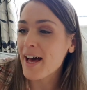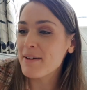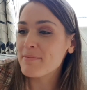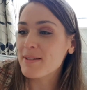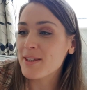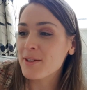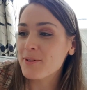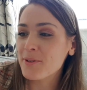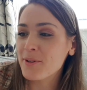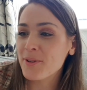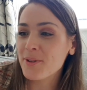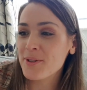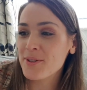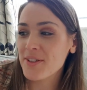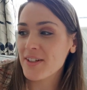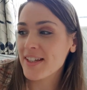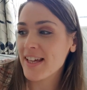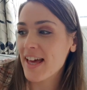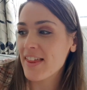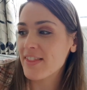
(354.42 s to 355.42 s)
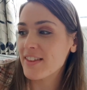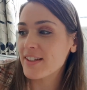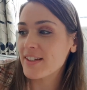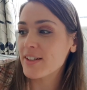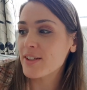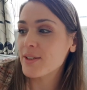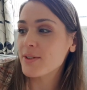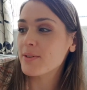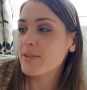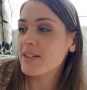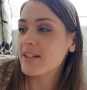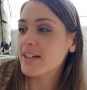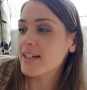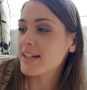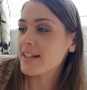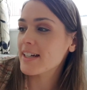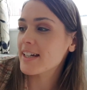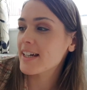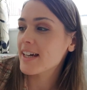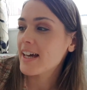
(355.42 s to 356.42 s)
You also get the new
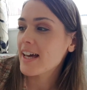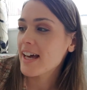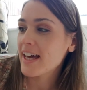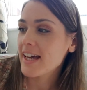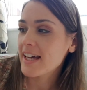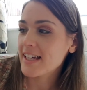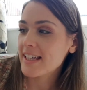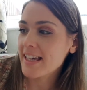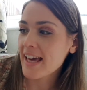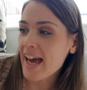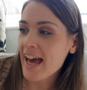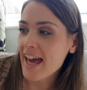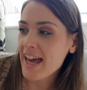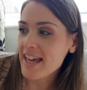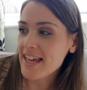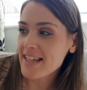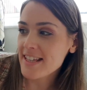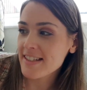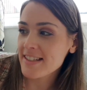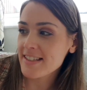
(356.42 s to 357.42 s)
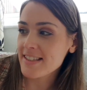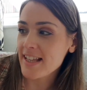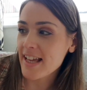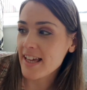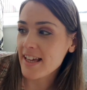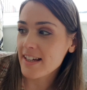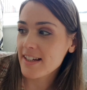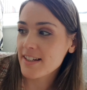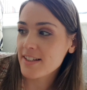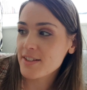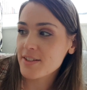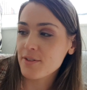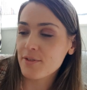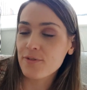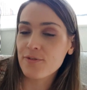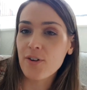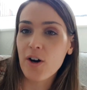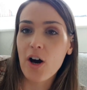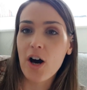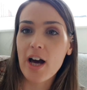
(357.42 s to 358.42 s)
look
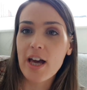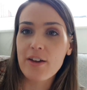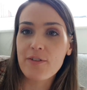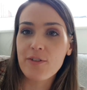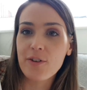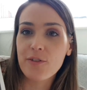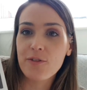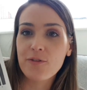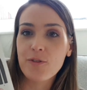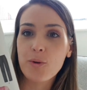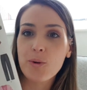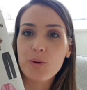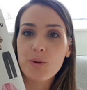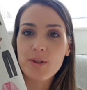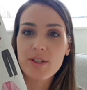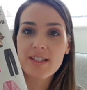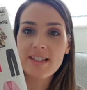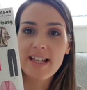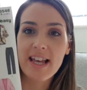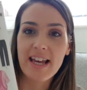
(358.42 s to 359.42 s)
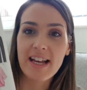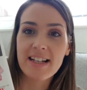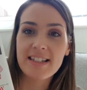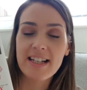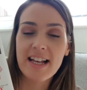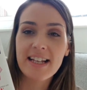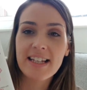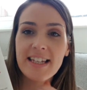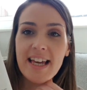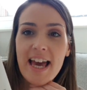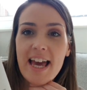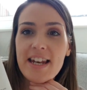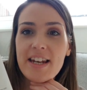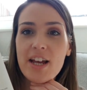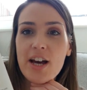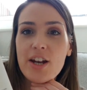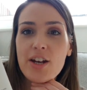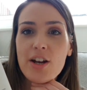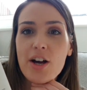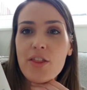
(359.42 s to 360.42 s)
K6546. Again,
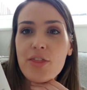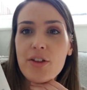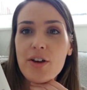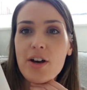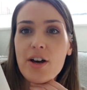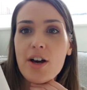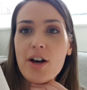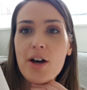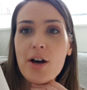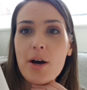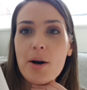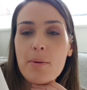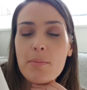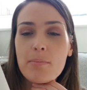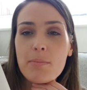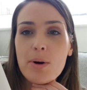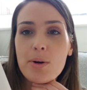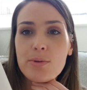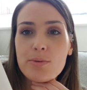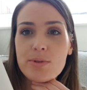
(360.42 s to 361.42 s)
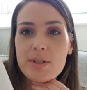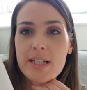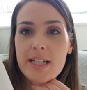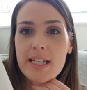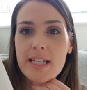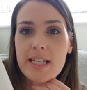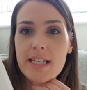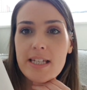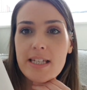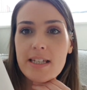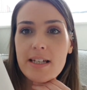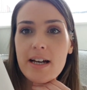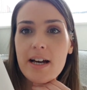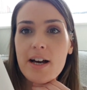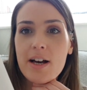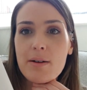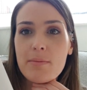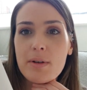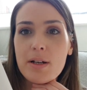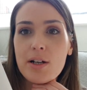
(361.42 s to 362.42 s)
another multi
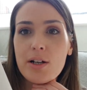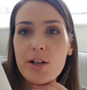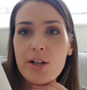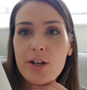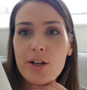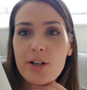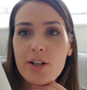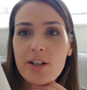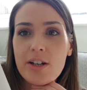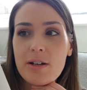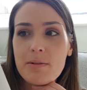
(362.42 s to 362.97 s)
look